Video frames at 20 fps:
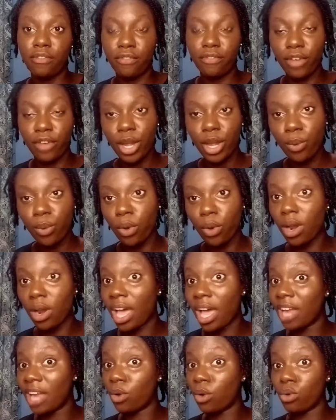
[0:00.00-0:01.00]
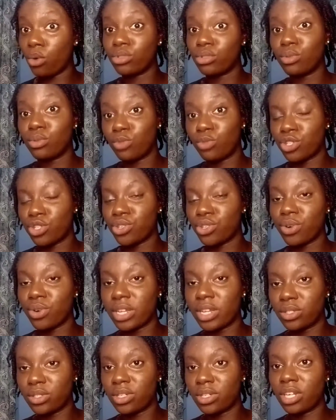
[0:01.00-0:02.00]
very well and also
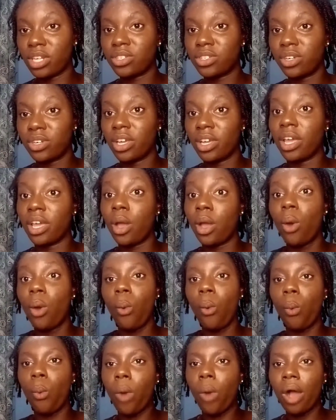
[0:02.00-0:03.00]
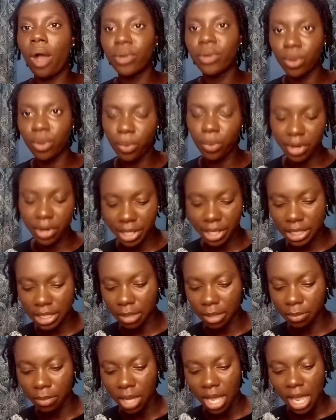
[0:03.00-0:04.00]
moisturize your natural hair while you're wearing
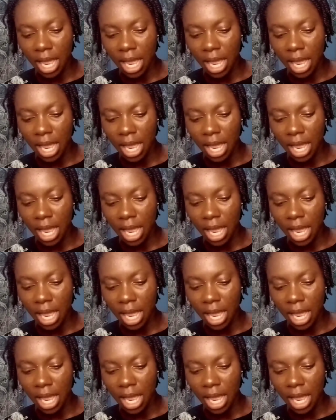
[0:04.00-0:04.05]
them.